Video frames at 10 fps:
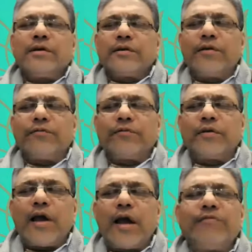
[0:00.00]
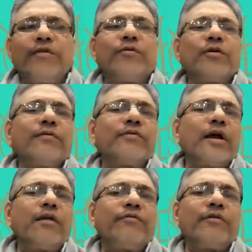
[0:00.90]
the, the heavy foot of the
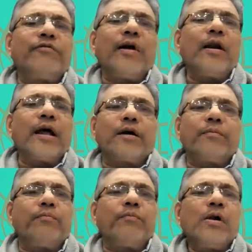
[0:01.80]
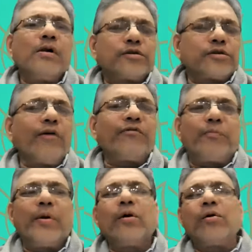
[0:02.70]
elephant fell like a
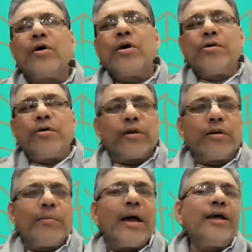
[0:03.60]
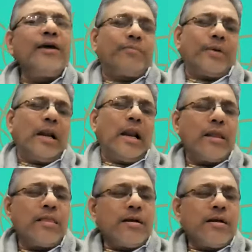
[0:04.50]
soft pillow on the belly of
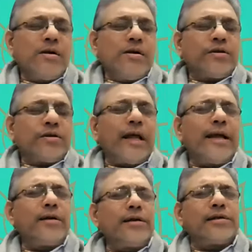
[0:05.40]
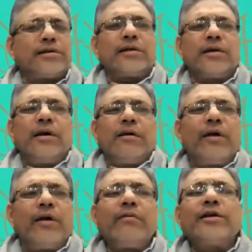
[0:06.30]
Prahlad. So, like this,
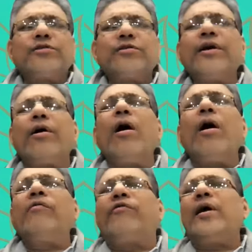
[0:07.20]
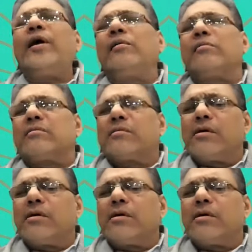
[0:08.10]
when eventually all fail,